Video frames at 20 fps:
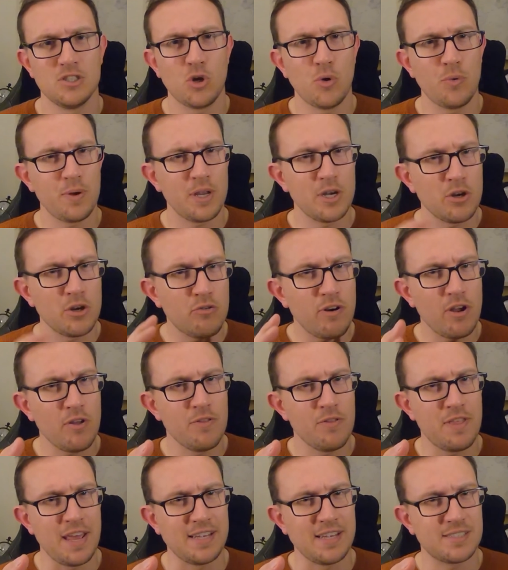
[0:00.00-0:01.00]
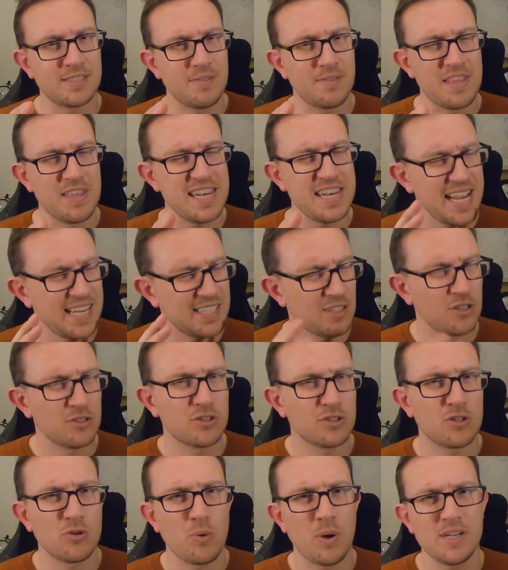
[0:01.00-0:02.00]
So if we can agree on this, then the next
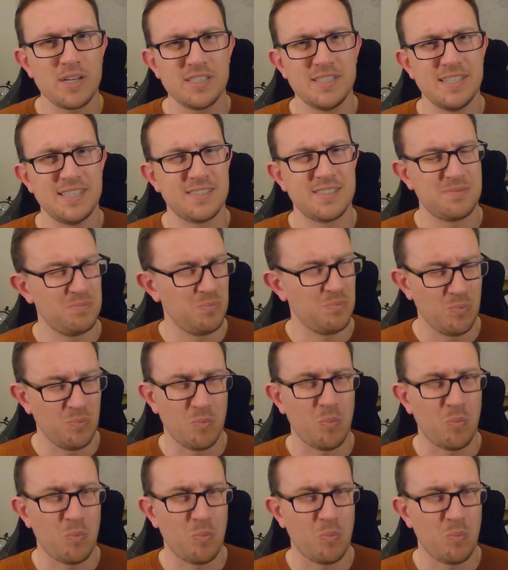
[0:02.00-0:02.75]
logical question is,